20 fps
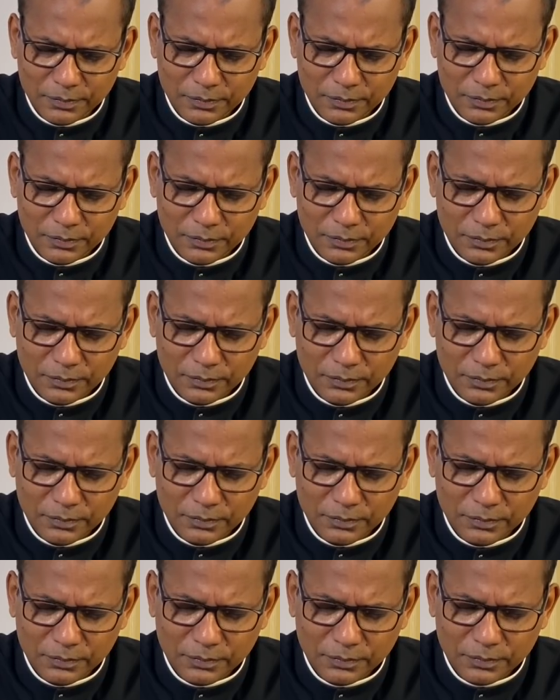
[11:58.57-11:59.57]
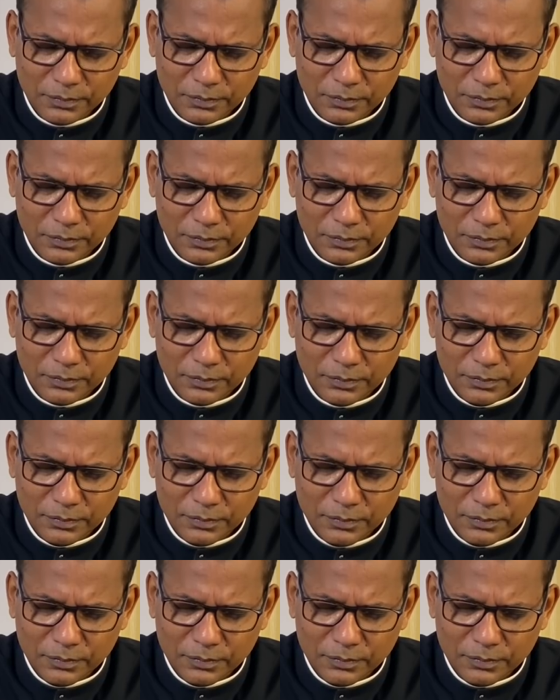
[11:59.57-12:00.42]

(no one is talking)